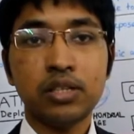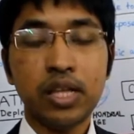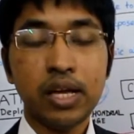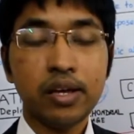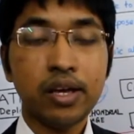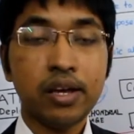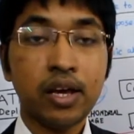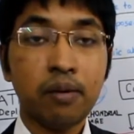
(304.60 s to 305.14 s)

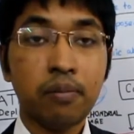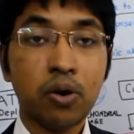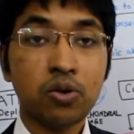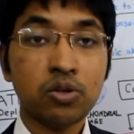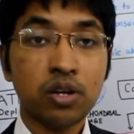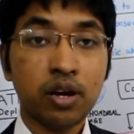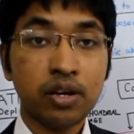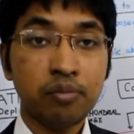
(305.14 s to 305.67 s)
thinking
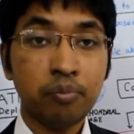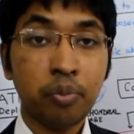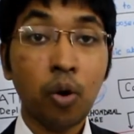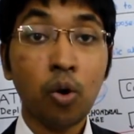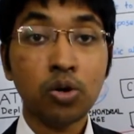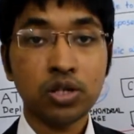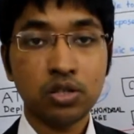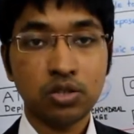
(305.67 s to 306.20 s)
about the
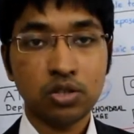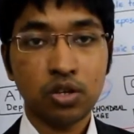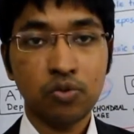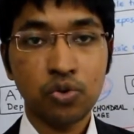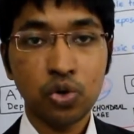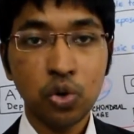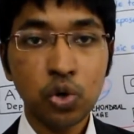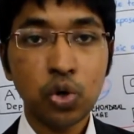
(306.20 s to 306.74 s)
importance
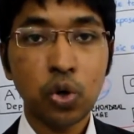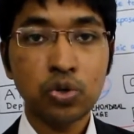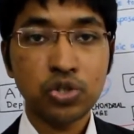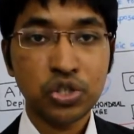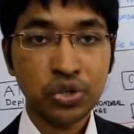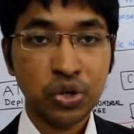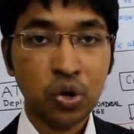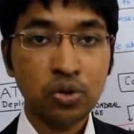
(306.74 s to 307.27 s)
of glucose.
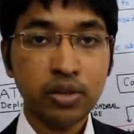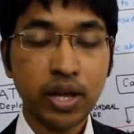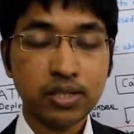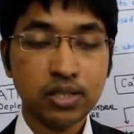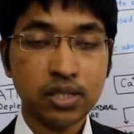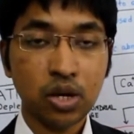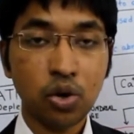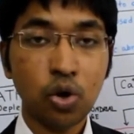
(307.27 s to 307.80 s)

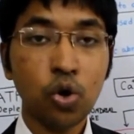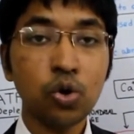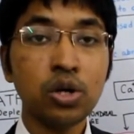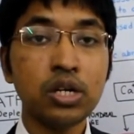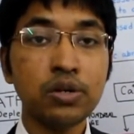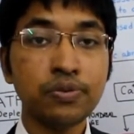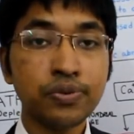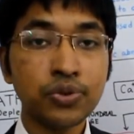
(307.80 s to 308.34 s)
That's the
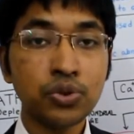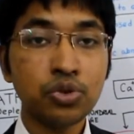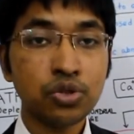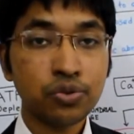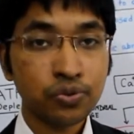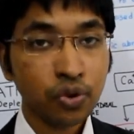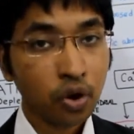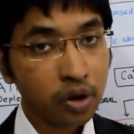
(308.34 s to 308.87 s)
only
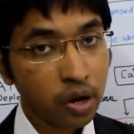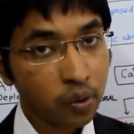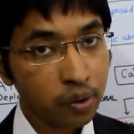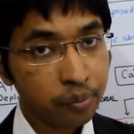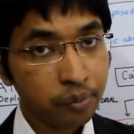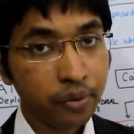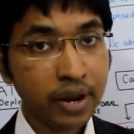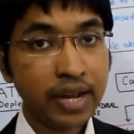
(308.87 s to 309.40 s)
food for
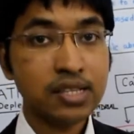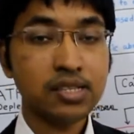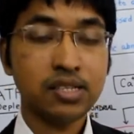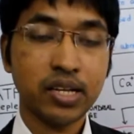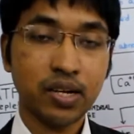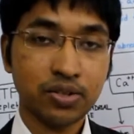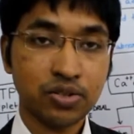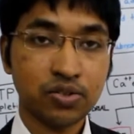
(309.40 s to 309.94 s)
our brain
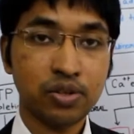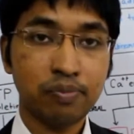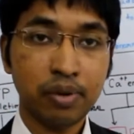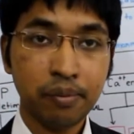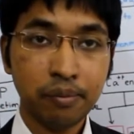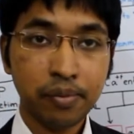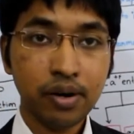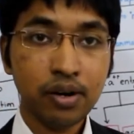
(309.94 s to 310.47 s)
cells,
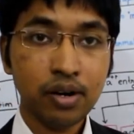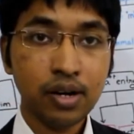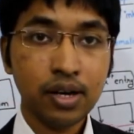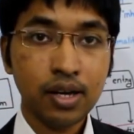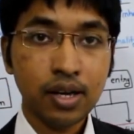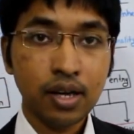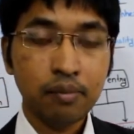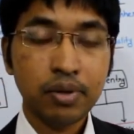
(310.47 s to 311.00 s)
remember?
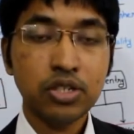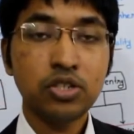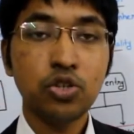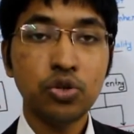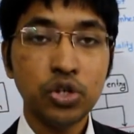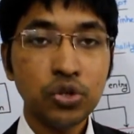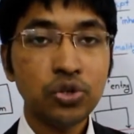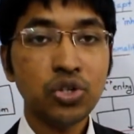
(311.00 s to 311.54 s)
But
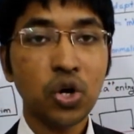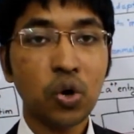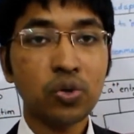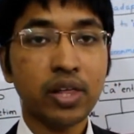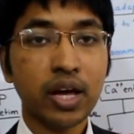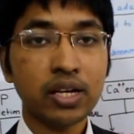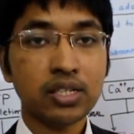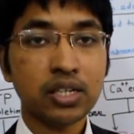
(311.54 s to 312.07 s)
do you know
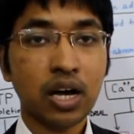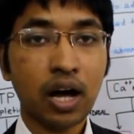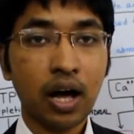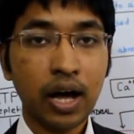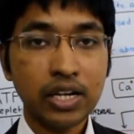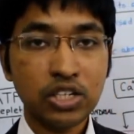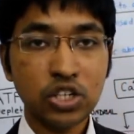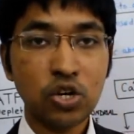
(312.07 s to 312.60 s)
that a
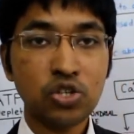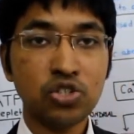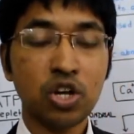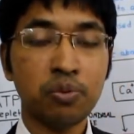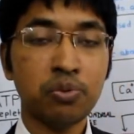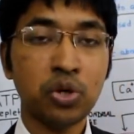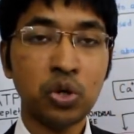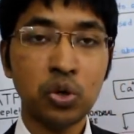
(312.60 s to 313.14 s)
high dose
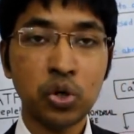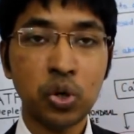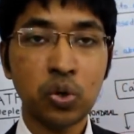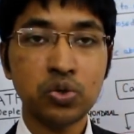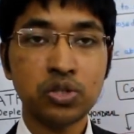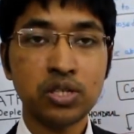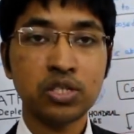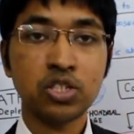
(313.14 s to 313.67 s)
of
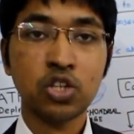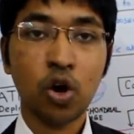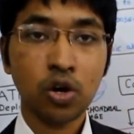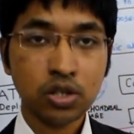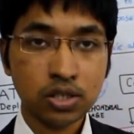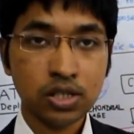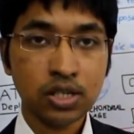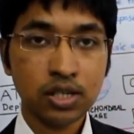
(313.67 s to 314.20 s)
glucose is
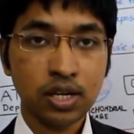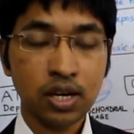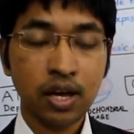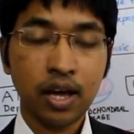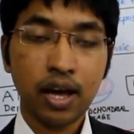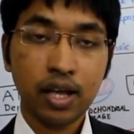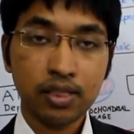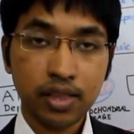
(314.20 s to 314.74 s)
toxic
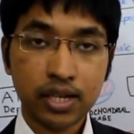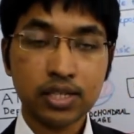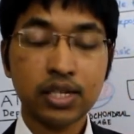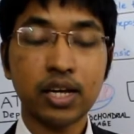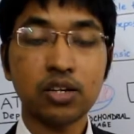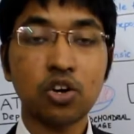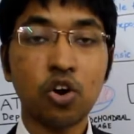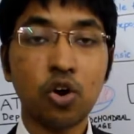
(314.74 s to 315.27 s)
and that
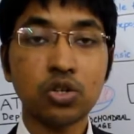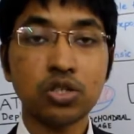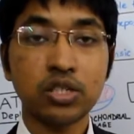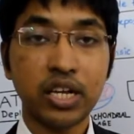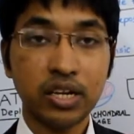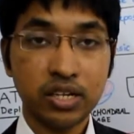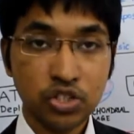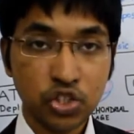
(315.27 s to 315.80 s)
can cause
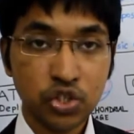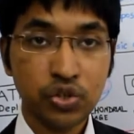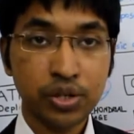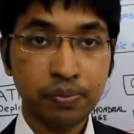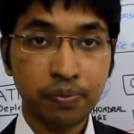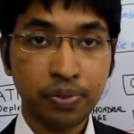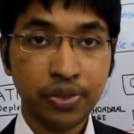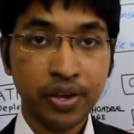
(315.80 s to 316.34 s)
cell
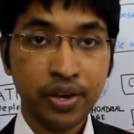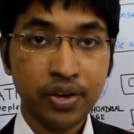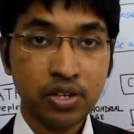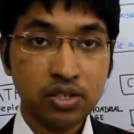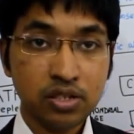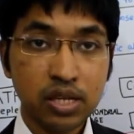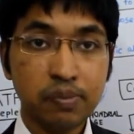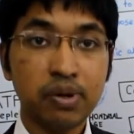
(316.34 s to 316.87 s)
injury?
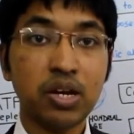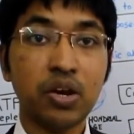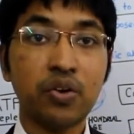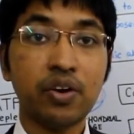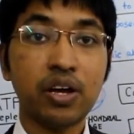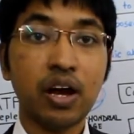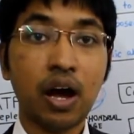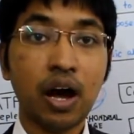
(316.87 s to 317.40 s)

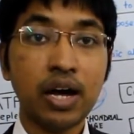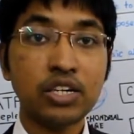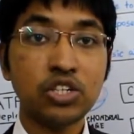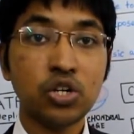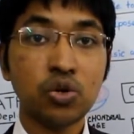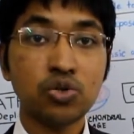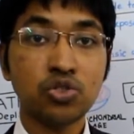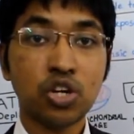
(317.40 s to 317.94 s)
Similarly, high
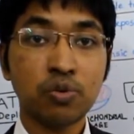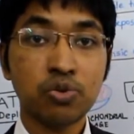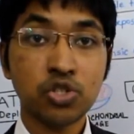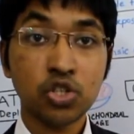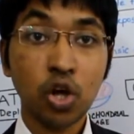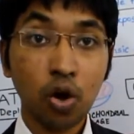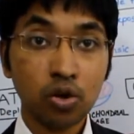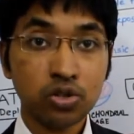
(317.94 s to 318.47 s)
dose of
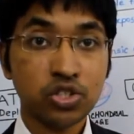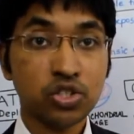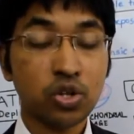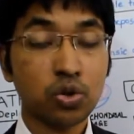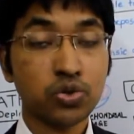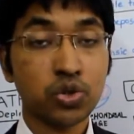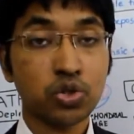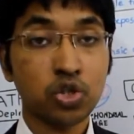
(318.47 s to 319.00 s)
salt is
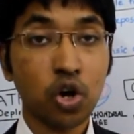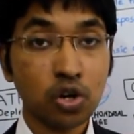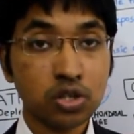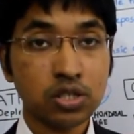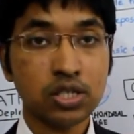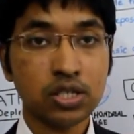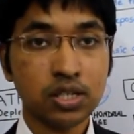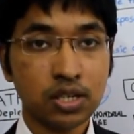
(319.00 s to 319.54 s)
also
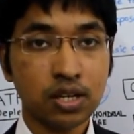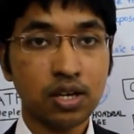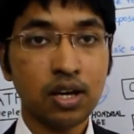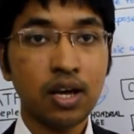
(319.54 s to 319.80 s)
toxic.